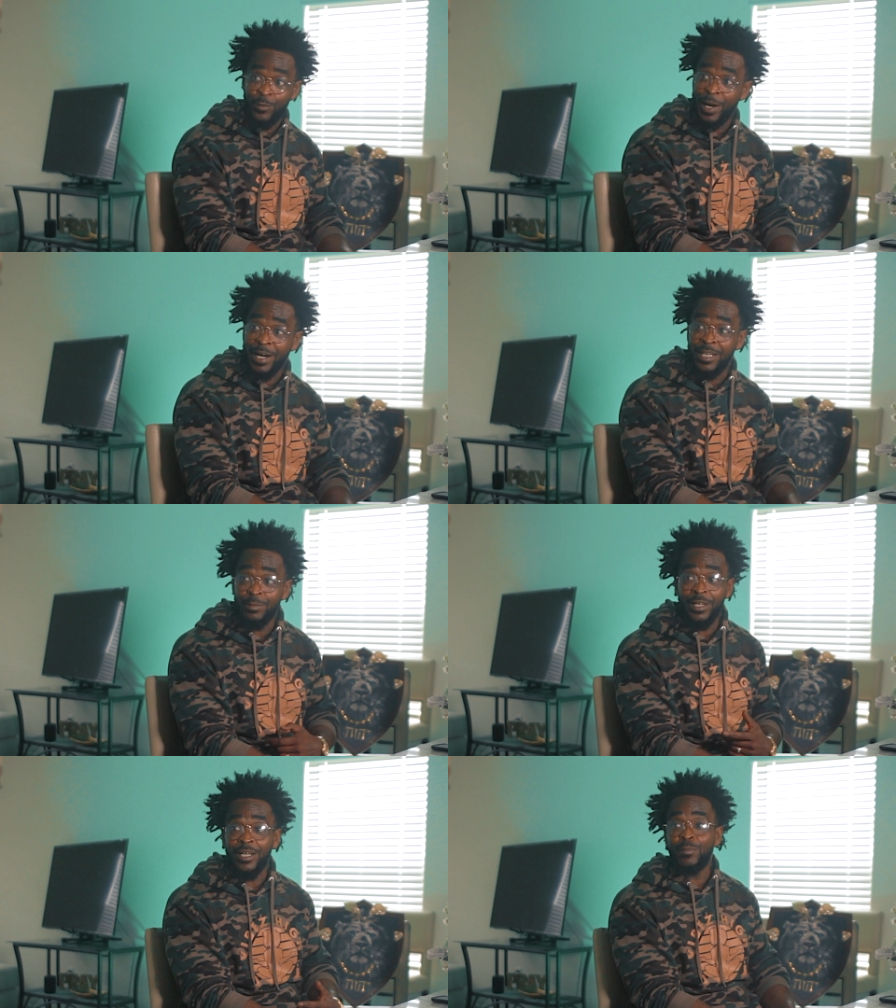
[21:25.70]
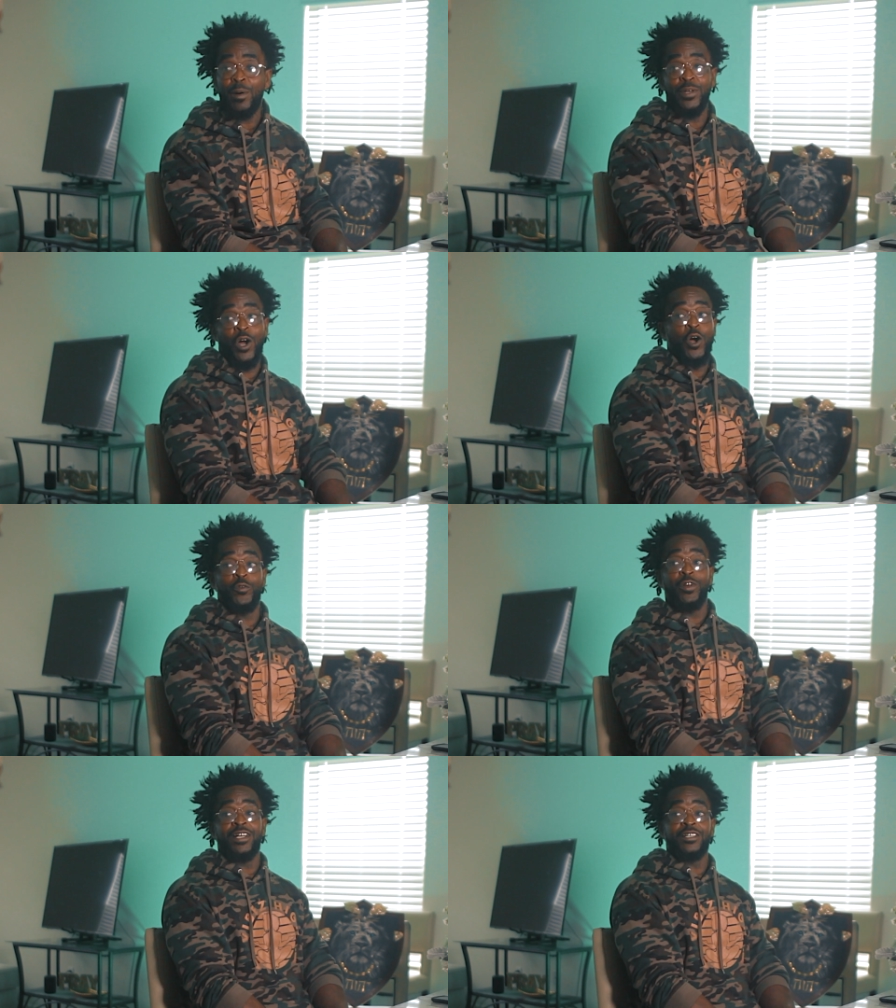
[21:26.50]
When I come to them, I be
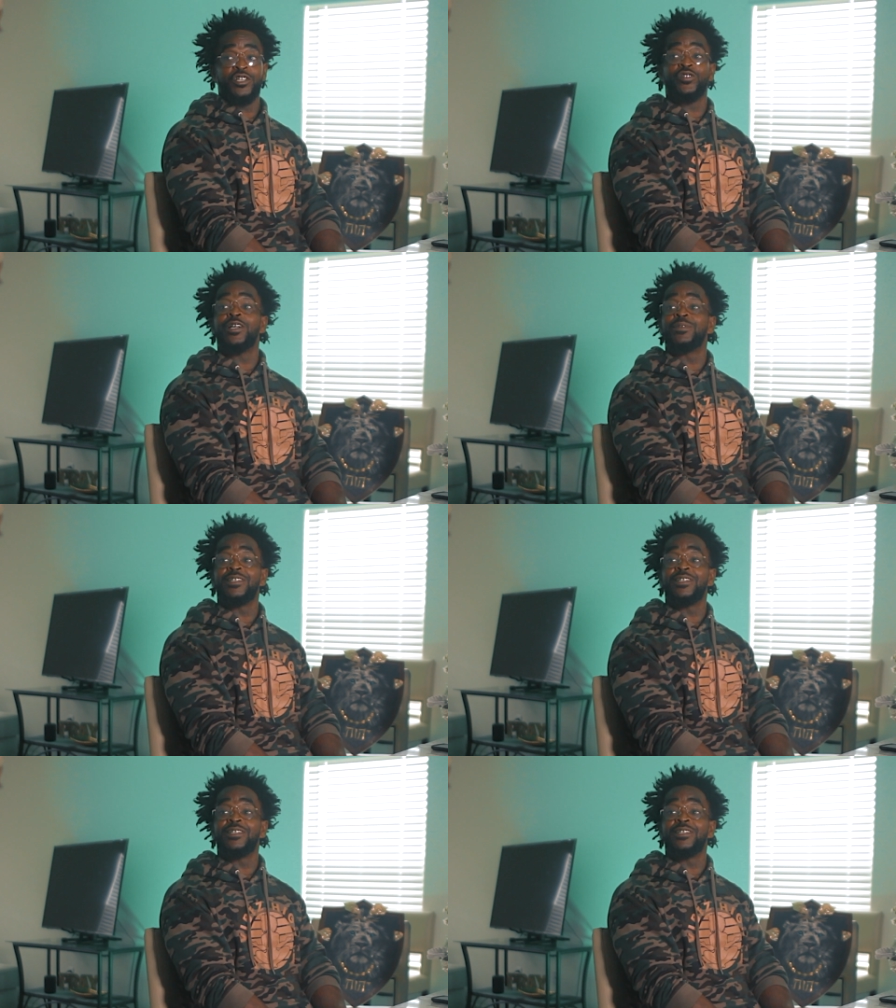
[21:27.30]
already to straighten